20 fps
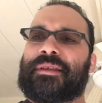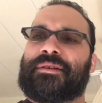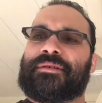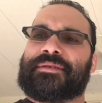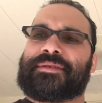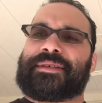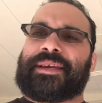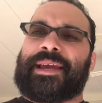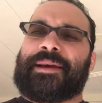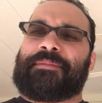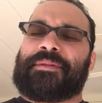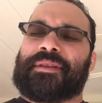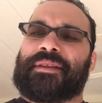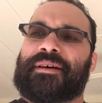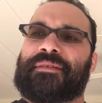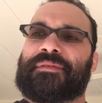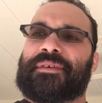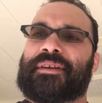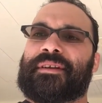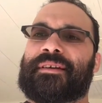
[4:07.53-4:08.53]
sample
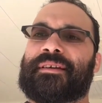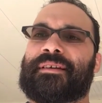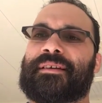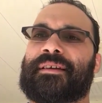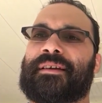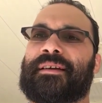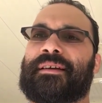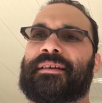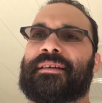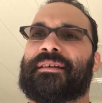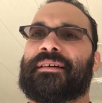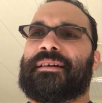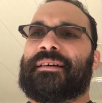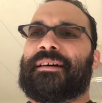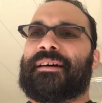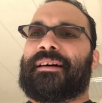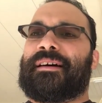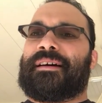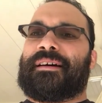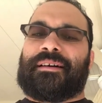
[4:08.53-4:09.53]
of it.
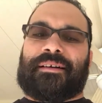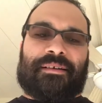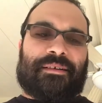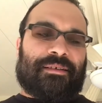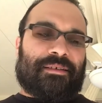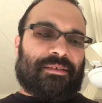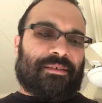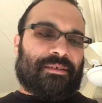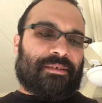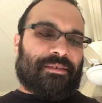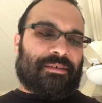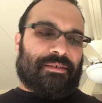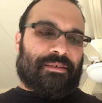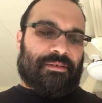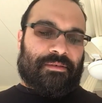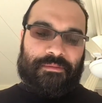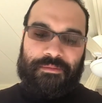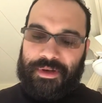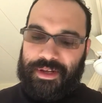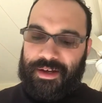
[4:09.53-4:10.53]
Uh,
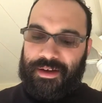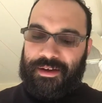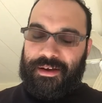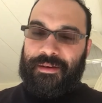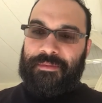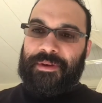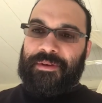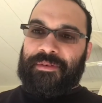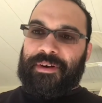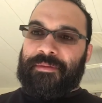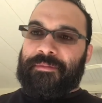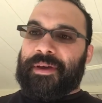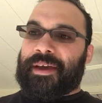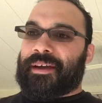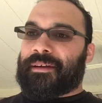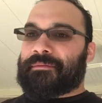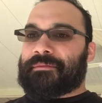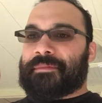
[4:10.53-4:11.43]
but I'll be right back.